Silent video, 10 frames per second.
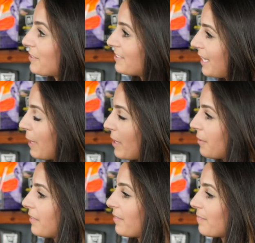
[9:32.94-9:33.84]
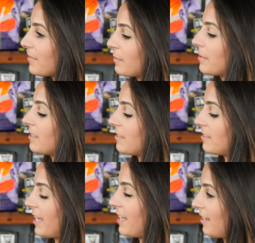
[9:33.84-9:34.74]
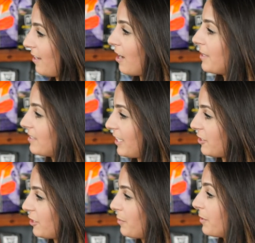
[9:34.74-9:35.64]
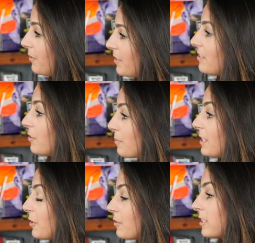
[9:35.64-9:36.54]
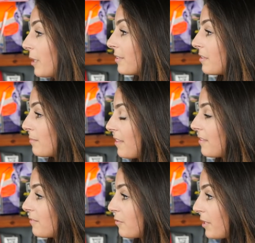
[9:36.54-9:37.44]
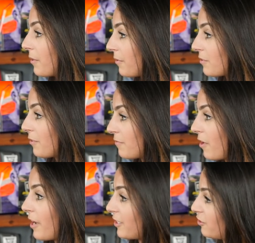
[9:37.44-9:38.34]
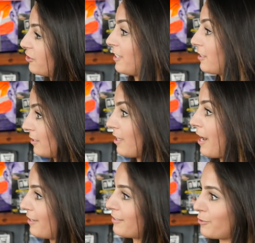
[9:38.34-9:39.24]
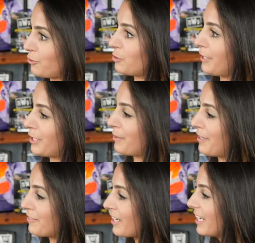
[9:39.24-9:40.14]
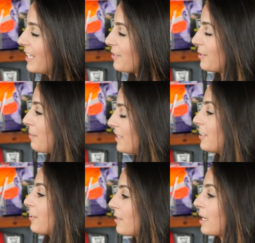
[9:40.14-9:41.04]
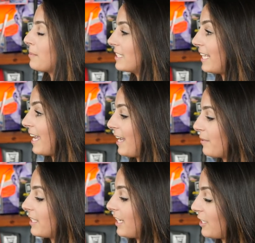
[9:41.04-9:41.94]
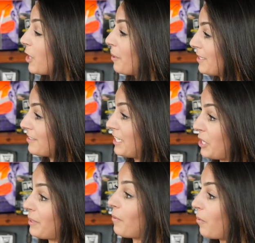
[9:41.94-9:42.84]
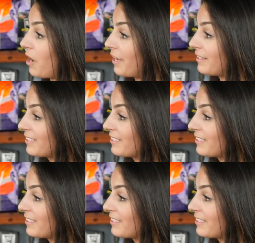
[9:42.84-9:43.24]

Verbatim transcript: course they came out with, someone said in the comment section, well, this has been your slowest month of growth so far. I just checked online on Social Blade or whatever. So that means that you're not up to date. I was like, no, it means that I know what I want.